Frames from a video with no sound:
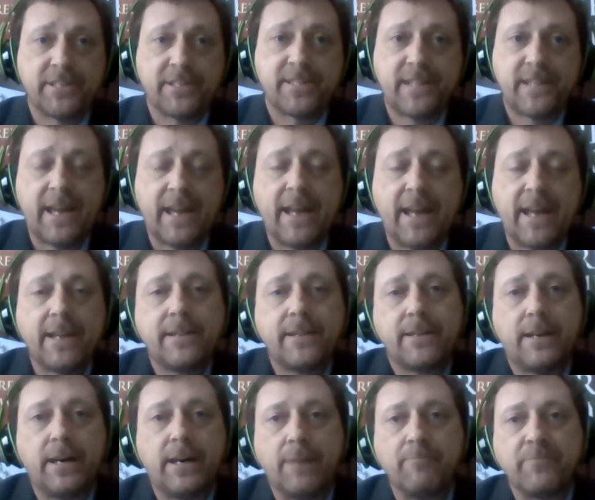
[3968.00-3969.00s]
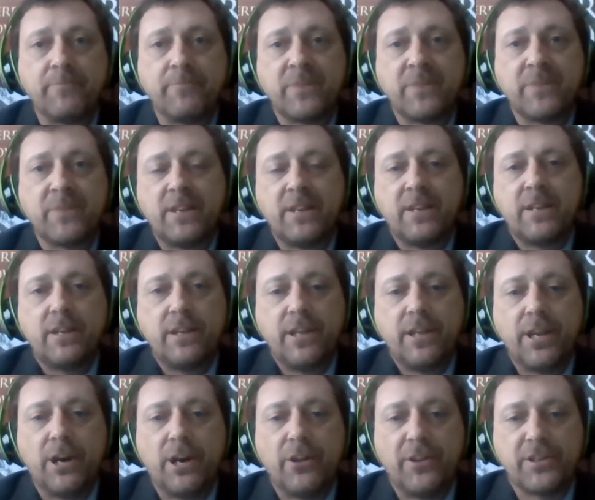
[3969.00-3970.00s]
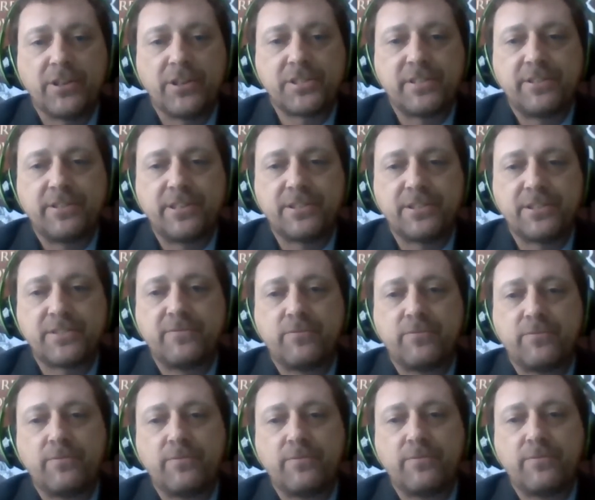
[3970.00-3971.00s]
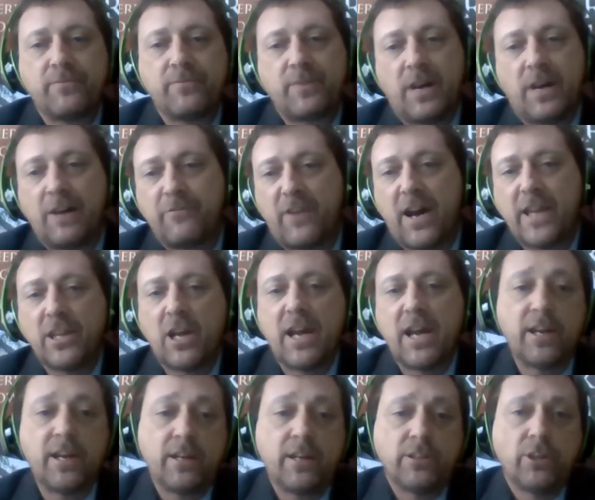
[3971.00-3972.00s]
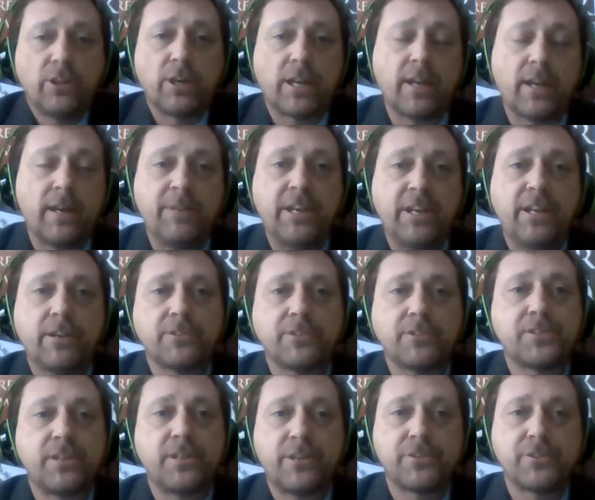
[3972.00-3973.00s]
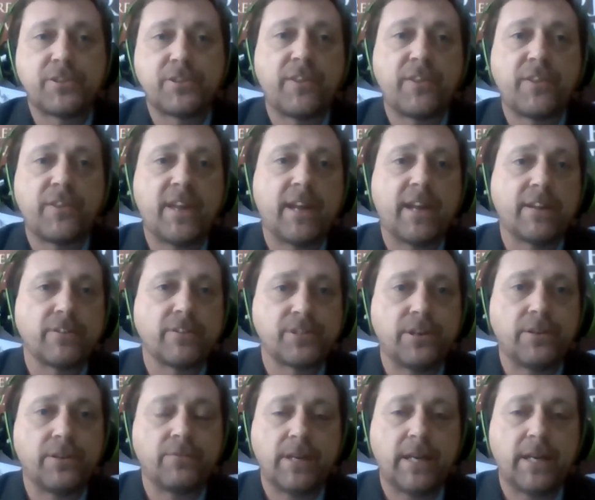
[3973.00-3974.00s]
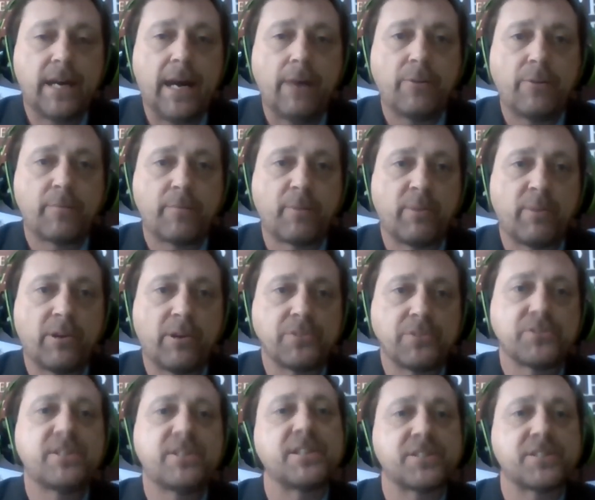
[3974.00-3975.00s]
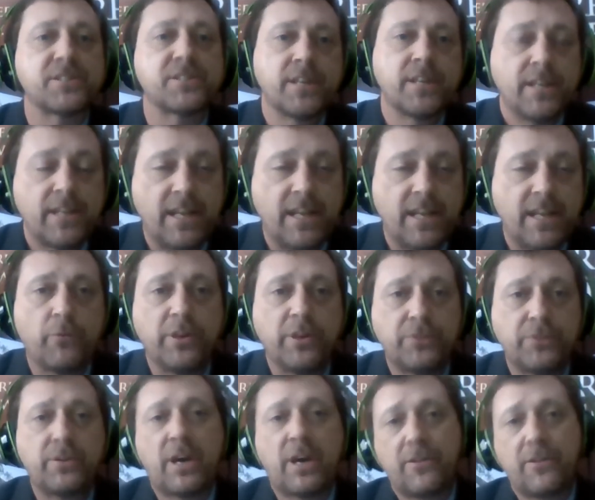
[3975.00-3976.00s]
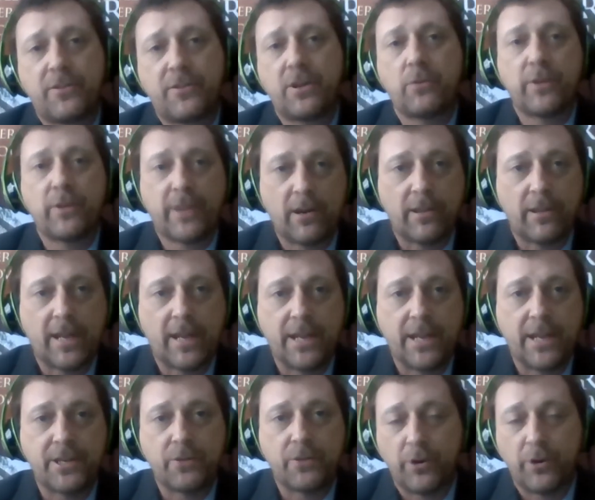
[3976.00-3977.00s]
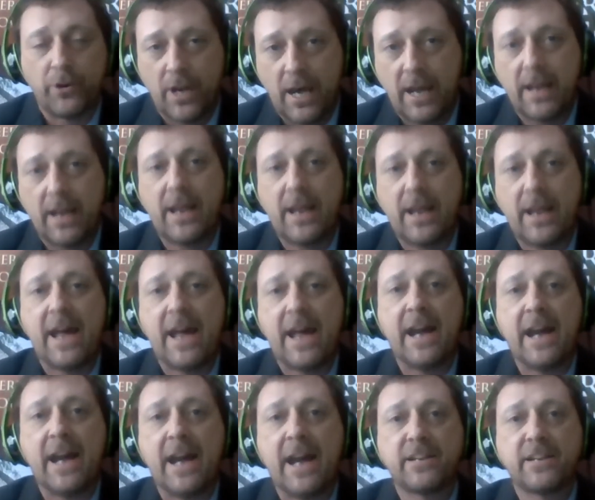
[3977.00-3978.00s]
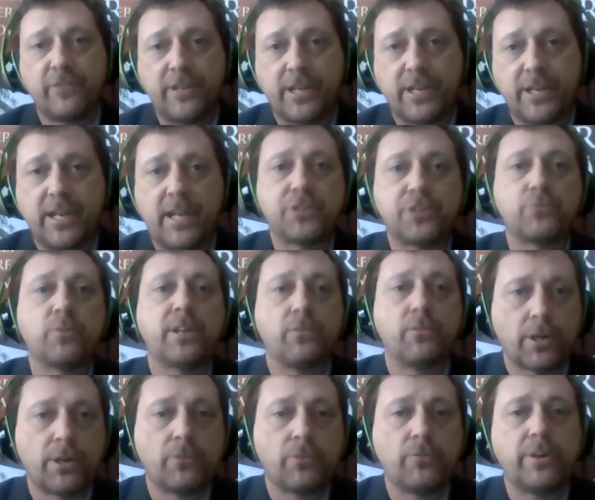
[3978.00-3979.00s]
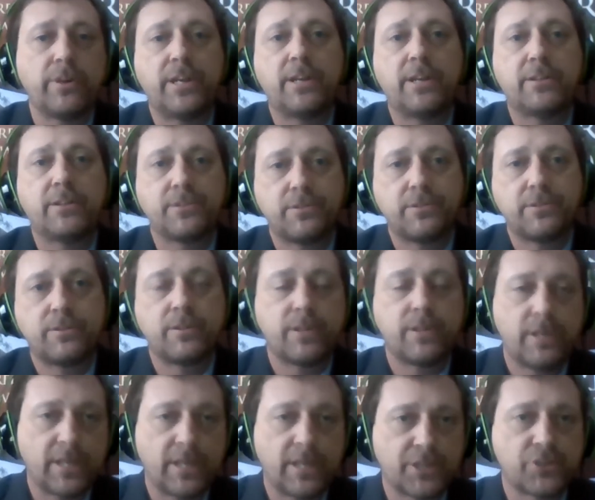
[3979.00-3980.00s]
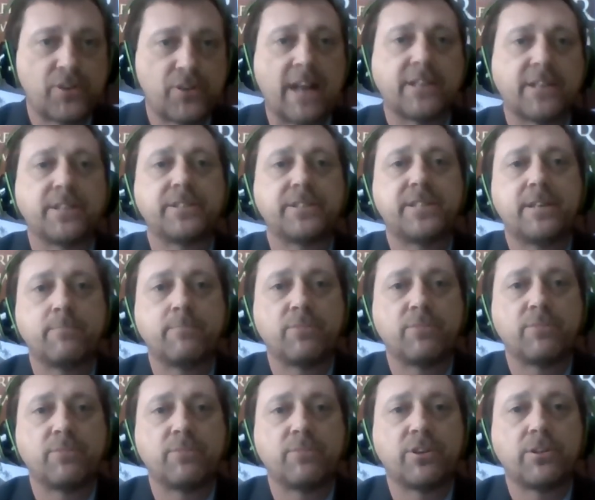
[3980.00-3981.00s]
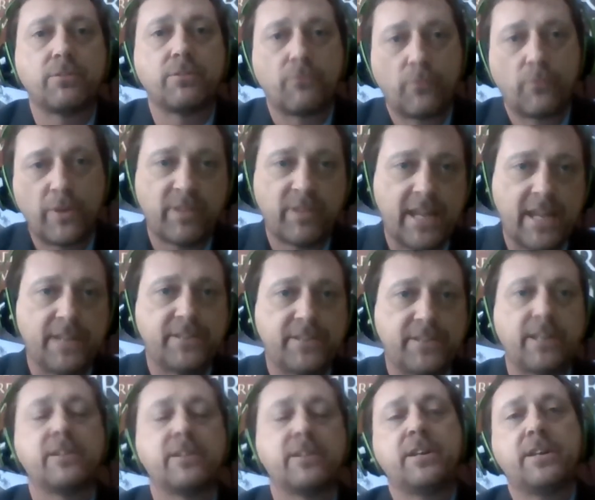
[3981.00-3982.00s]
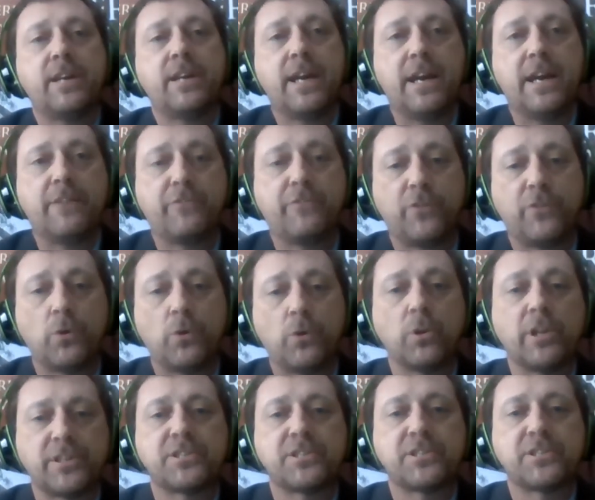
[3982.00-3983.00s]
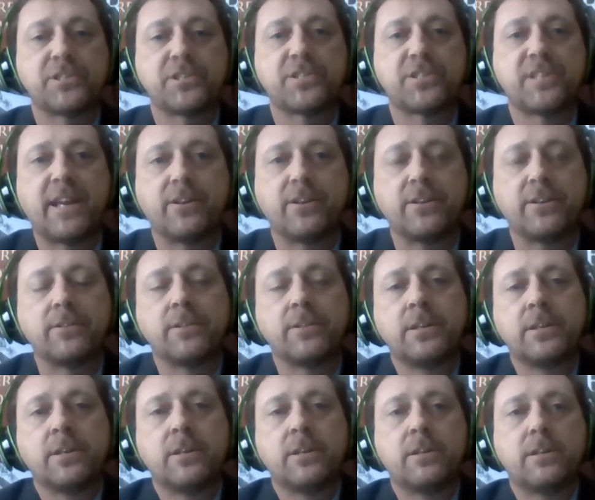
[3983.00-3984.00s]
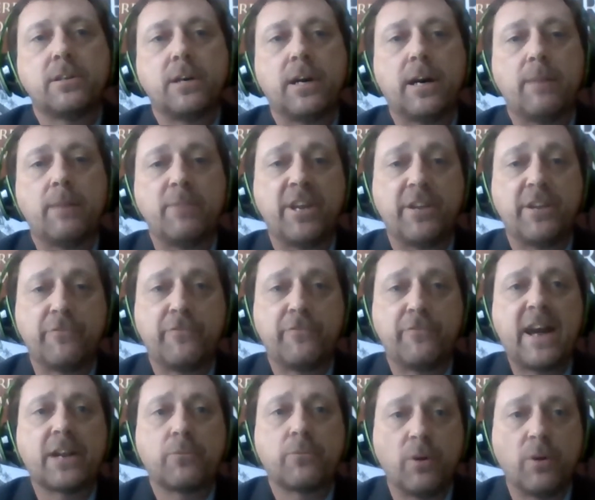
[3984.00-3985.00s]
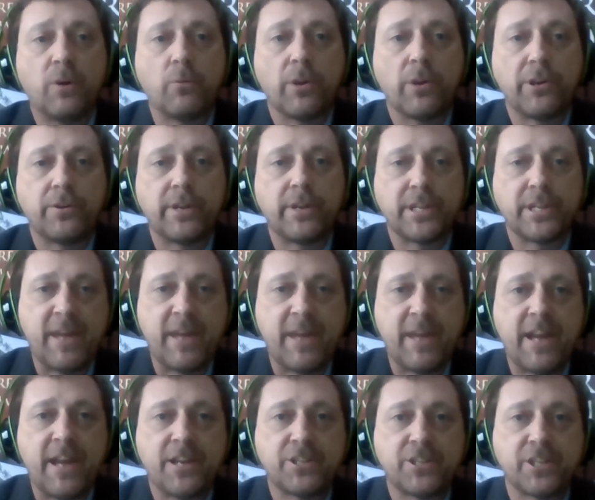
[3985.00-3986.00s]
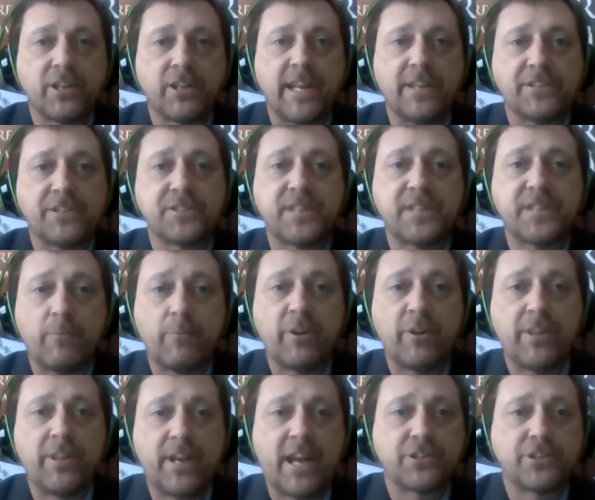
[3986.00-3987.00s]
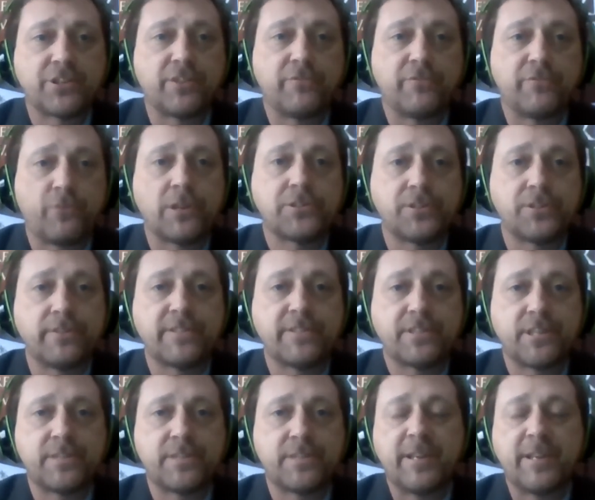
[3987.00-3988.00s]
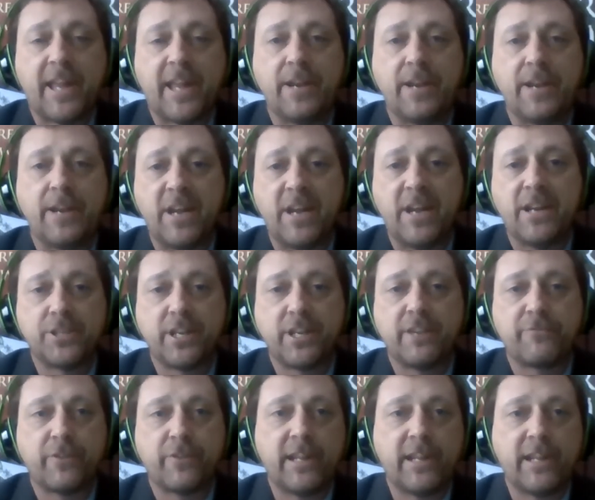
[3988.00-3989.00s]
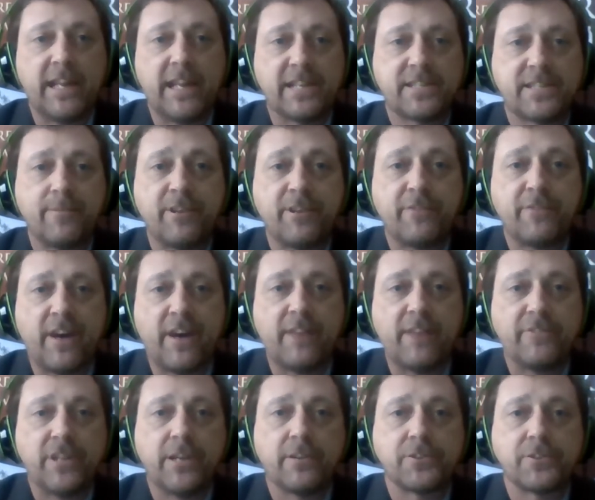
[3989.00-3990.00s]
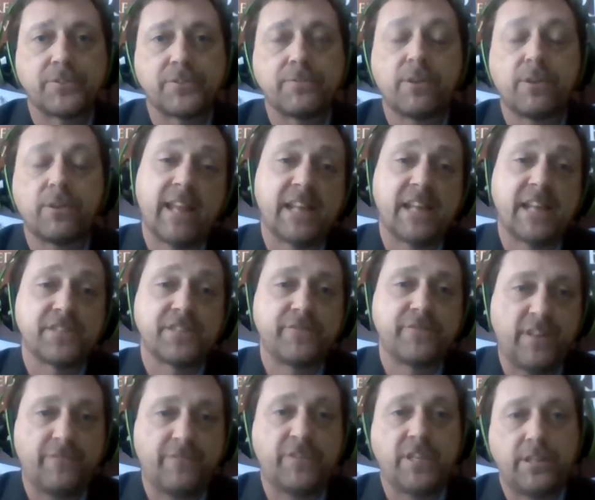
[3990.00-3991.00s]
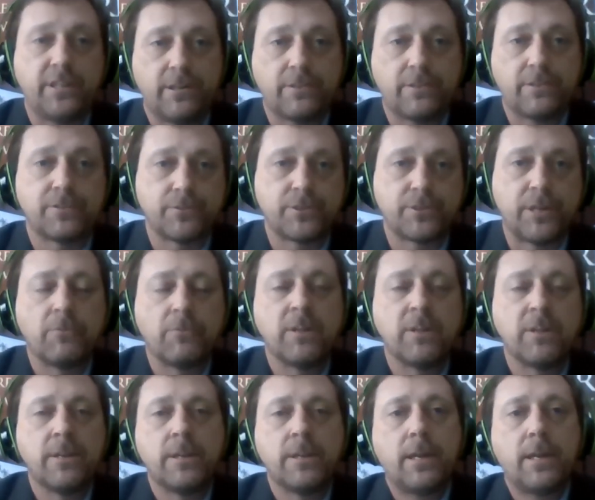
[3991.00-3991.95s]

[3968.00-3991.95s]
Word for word: I would say. Um, you know, there's a there's a, a, fine line. Look, I mean, here's here's the thing. So I, I would propose this: if we do nothing with our land and we're not actively engaged with it, working with it, extracting timber, replanting, and fueling this cycle, um, in effect, what we're doing is managing the land the same way the National Forest Service has been managing it for the last 75 years or last 50 years or so.